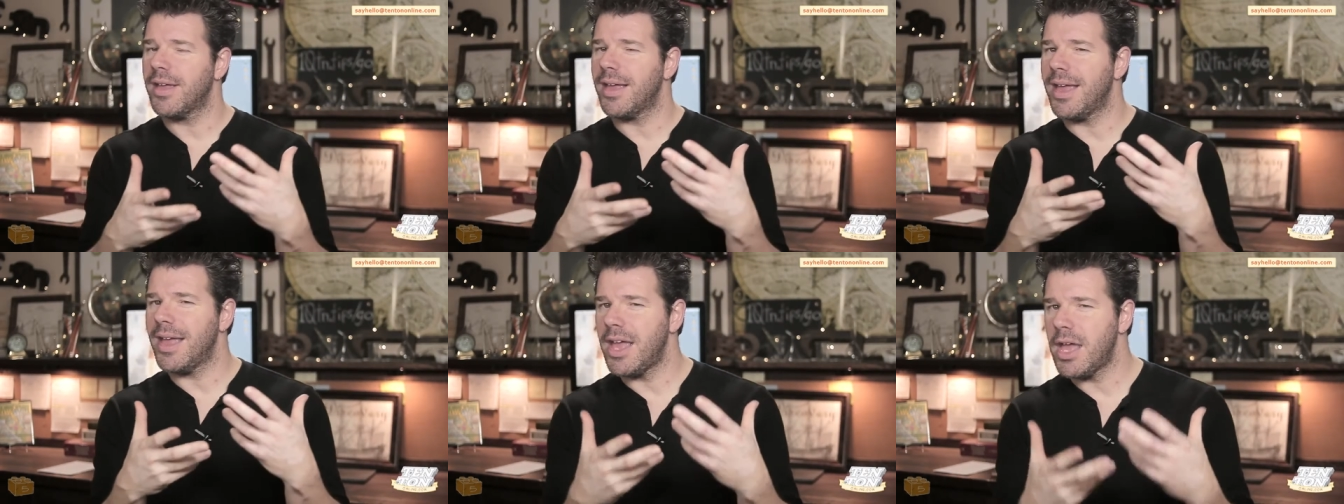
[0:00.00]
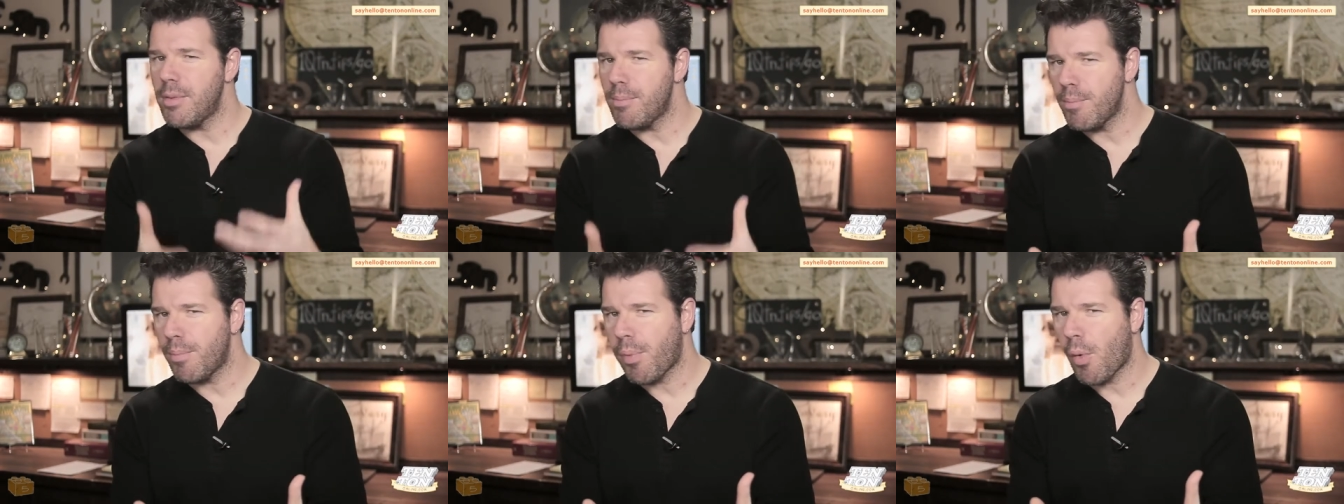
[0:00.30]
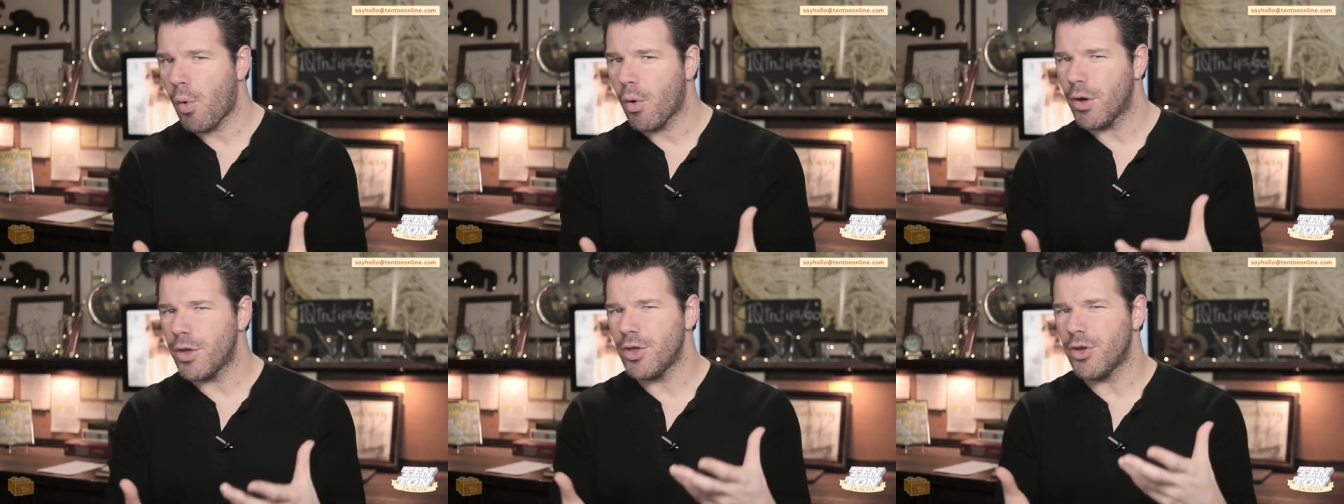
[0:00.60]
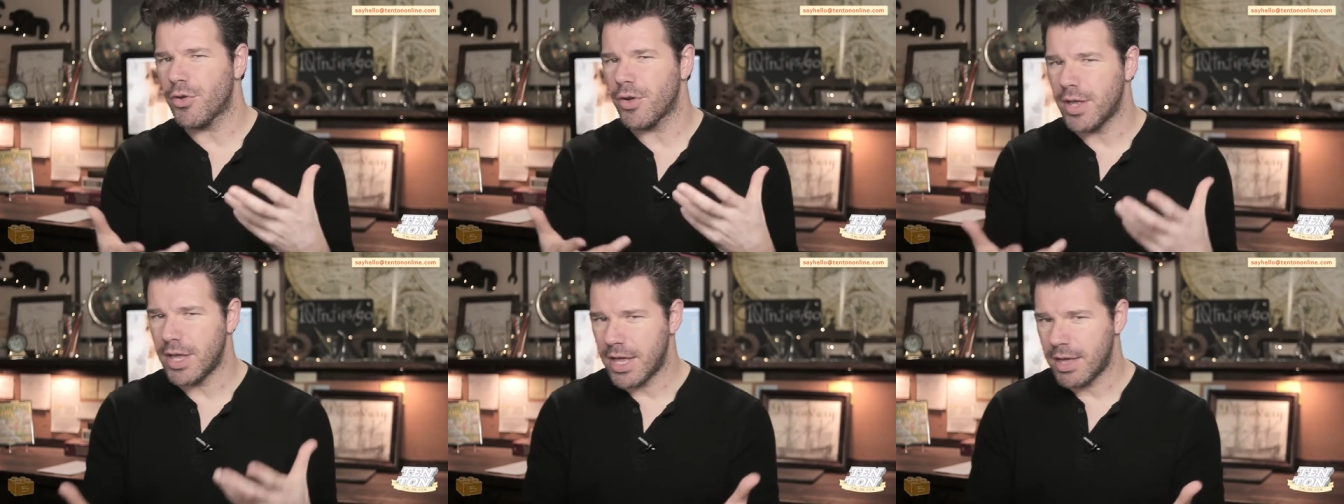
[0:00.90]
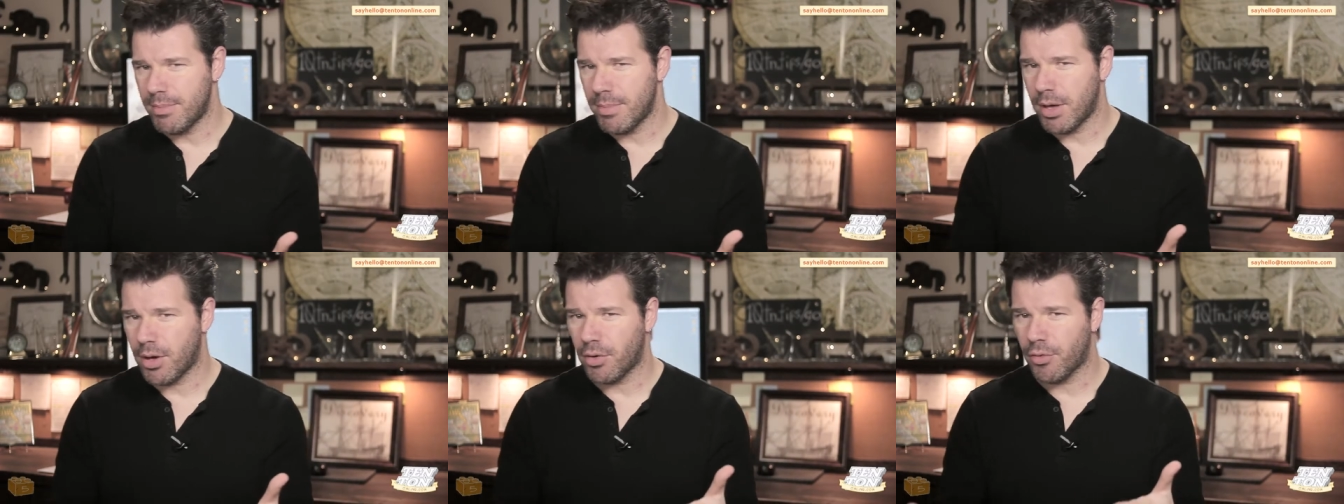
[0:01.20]
to import your
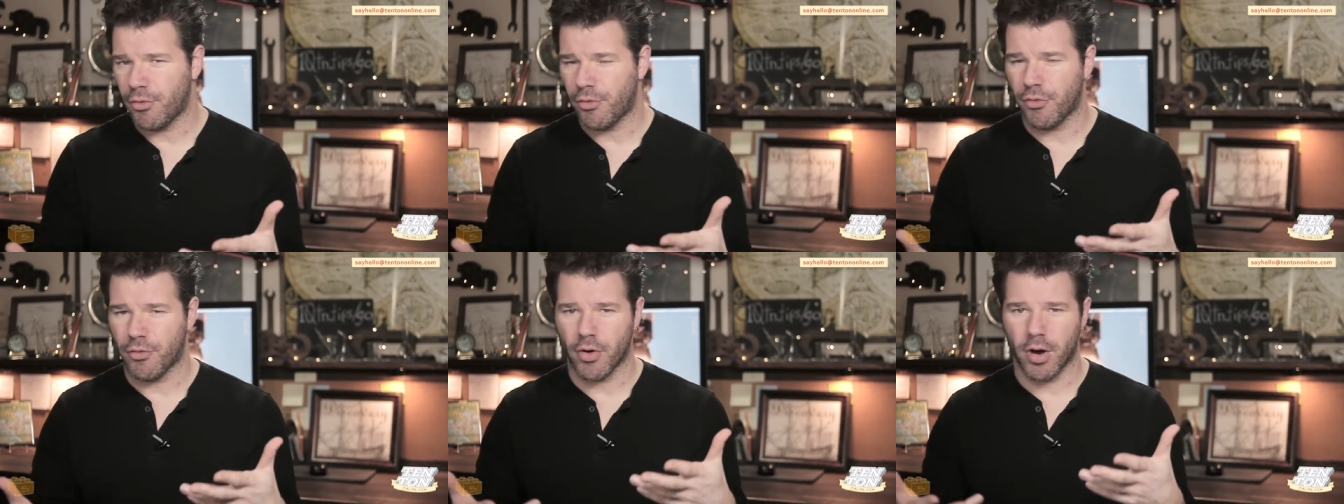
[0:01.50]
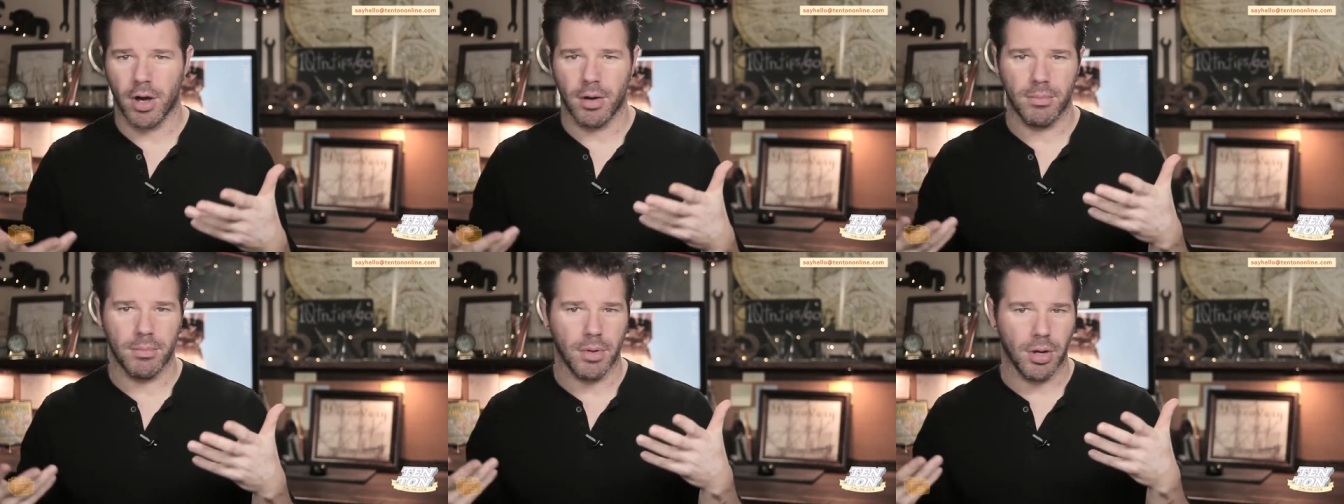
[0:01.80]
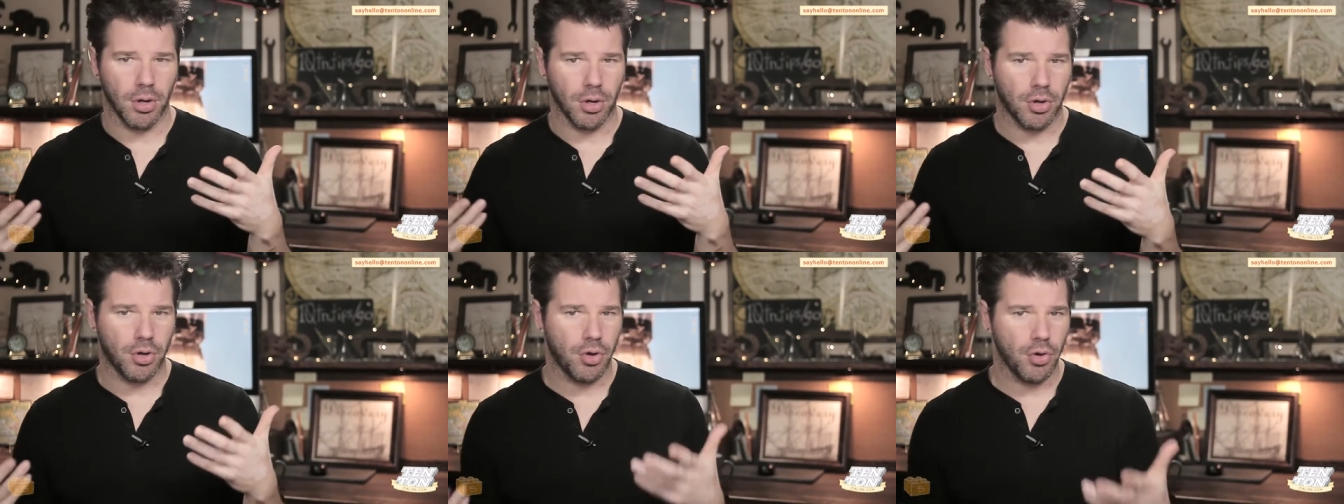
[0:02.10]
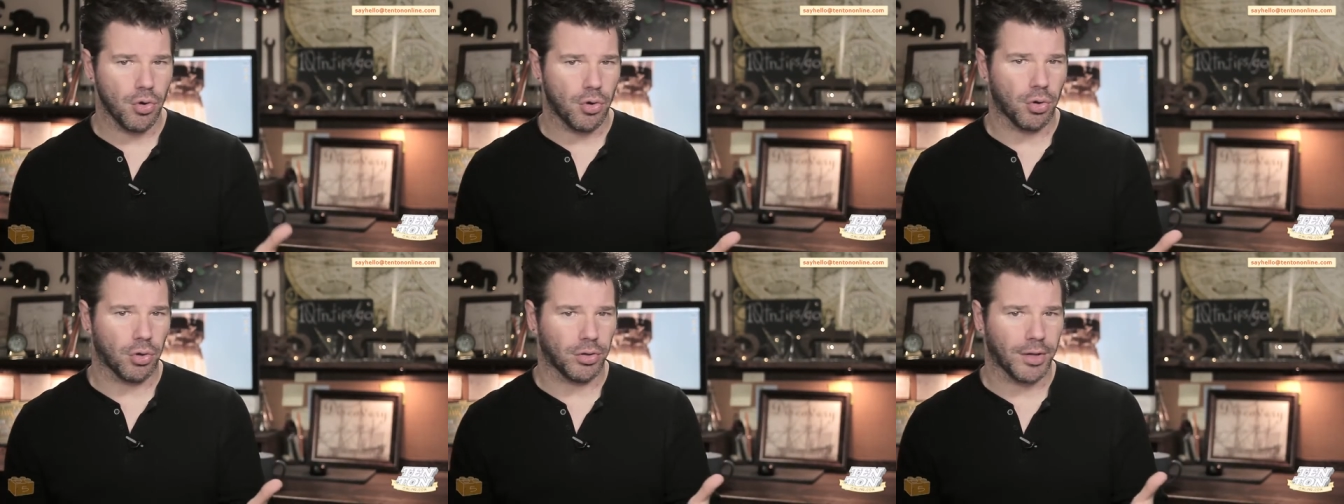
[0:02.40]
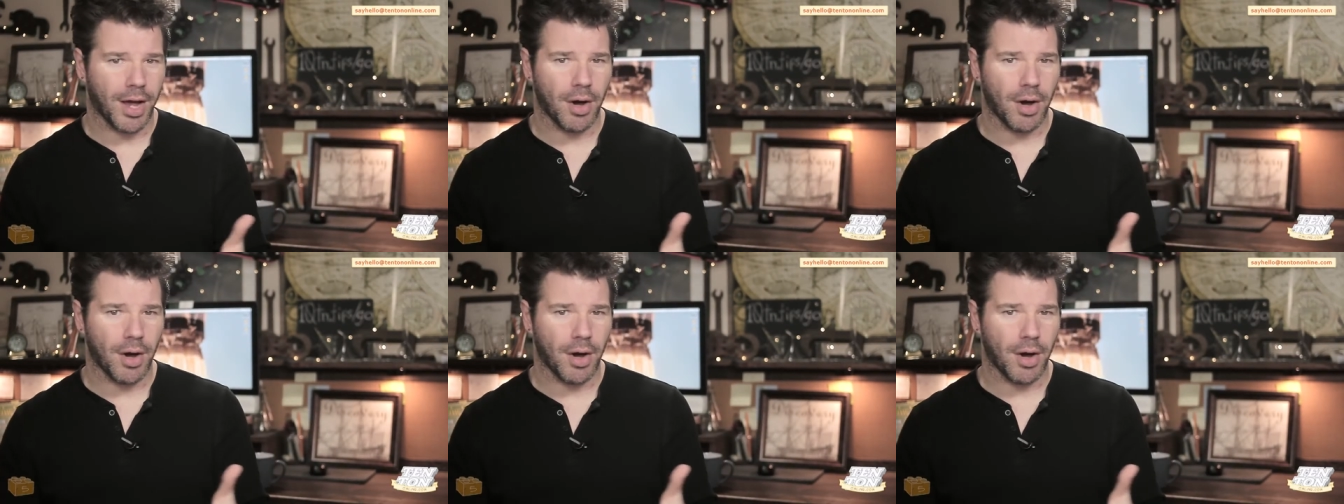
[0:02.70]
email from Google.